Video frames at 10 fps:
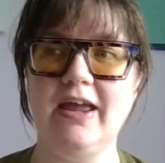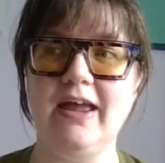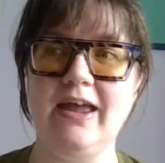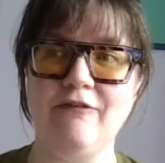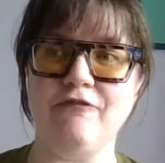
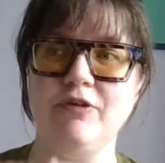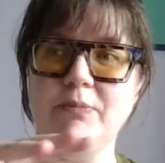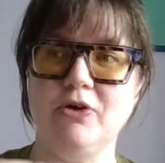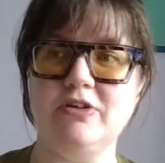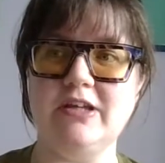
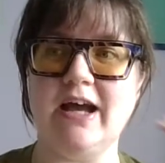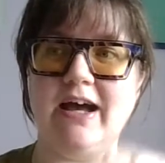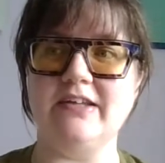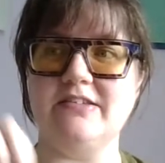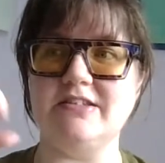everybody
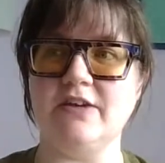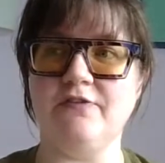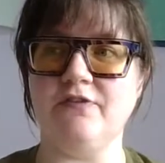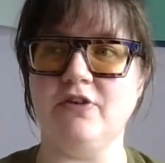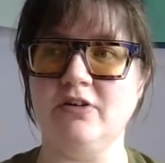has
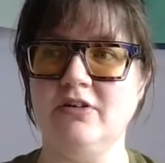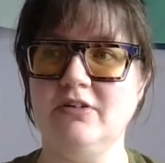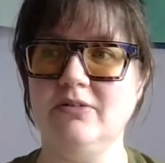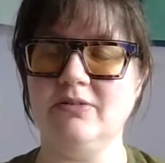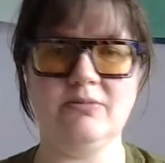different
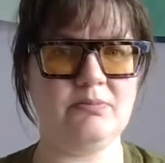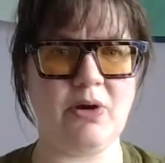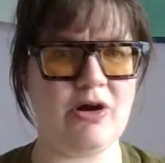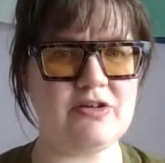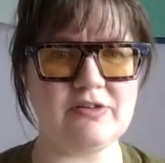
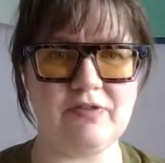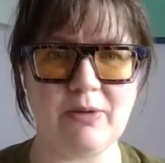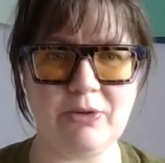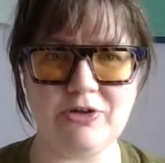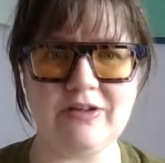parts of their
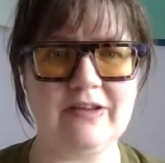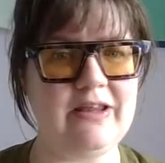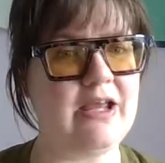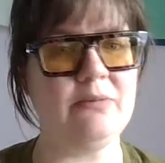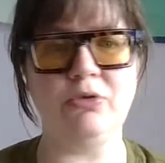body that
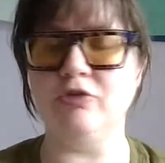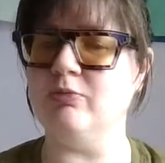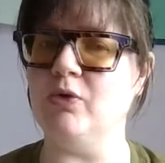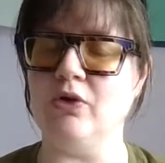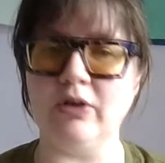they can move
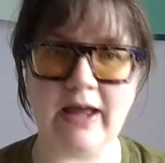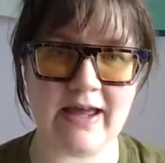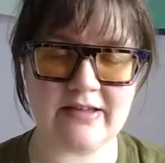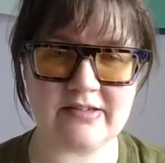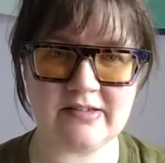more or
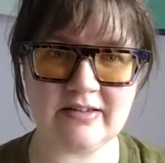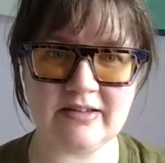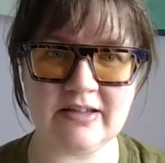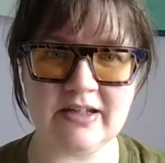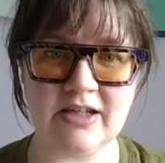less,
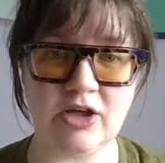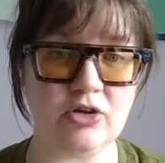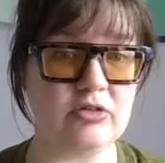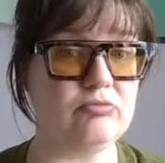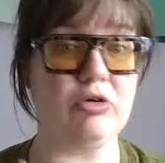
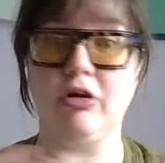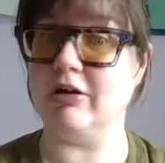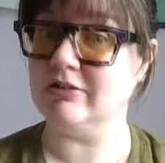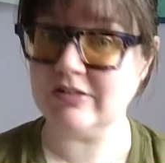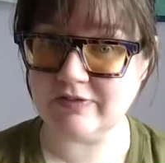
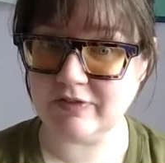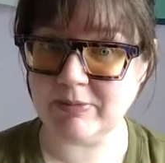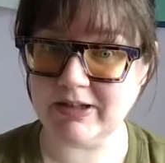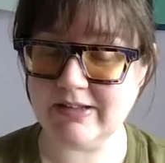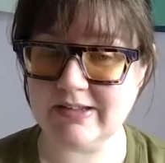regardless of
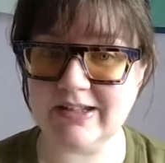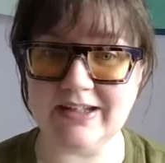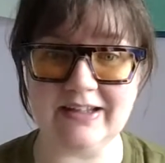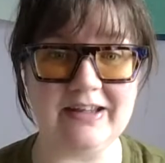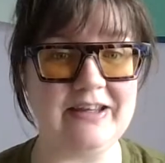
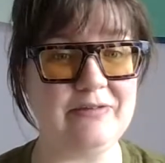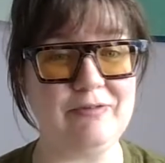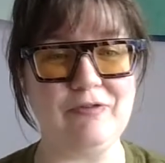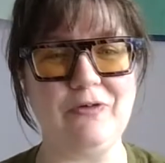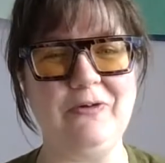ability.
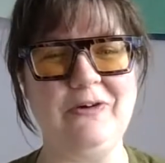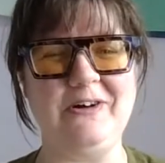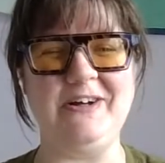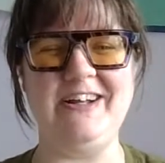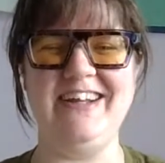We've all
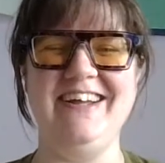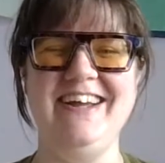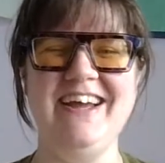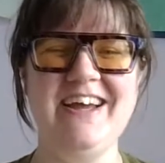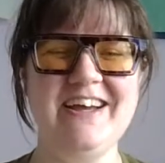got,
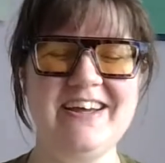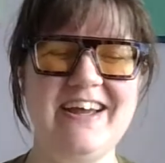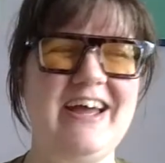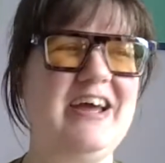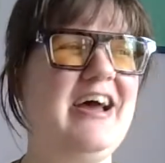
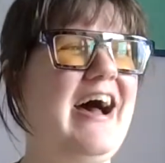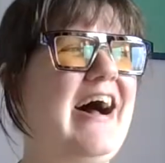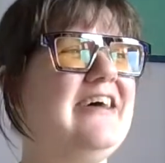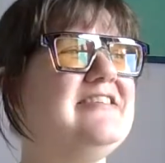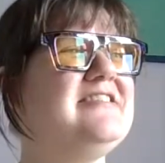
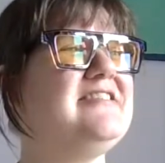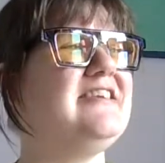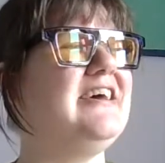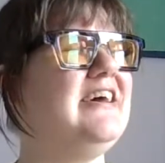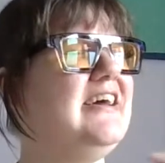as
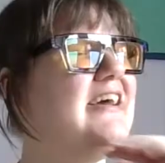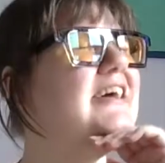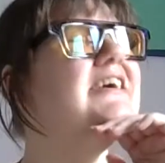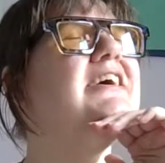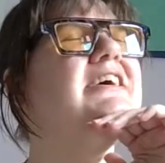
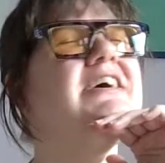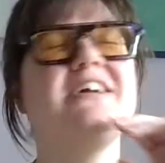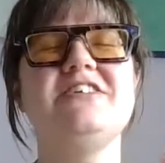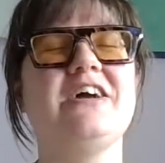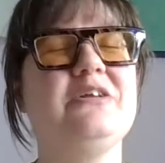
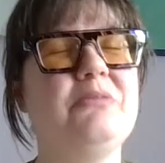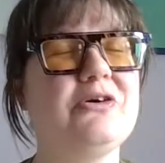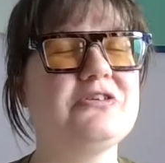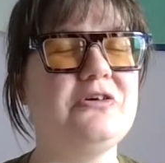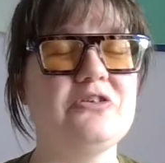Jacqueline
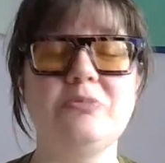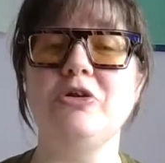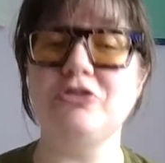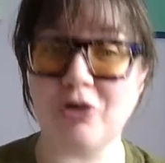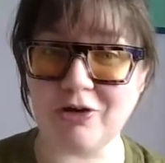Box calls them,
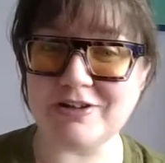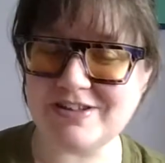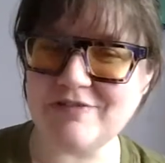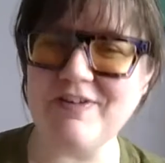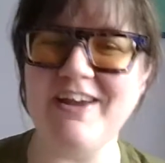
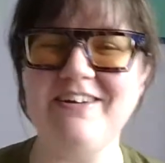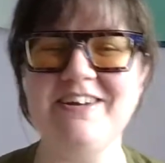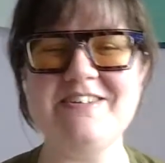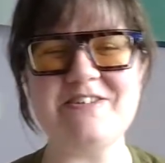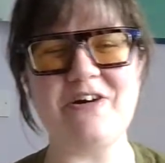talkative
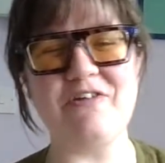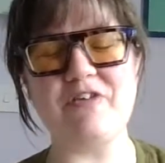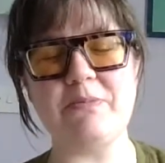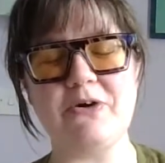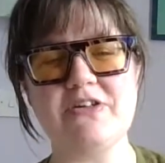areas of
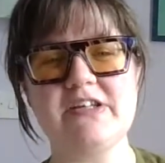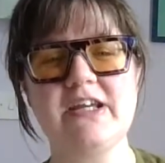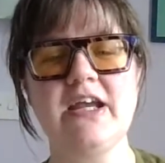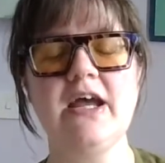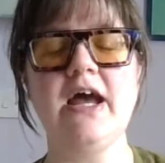our body.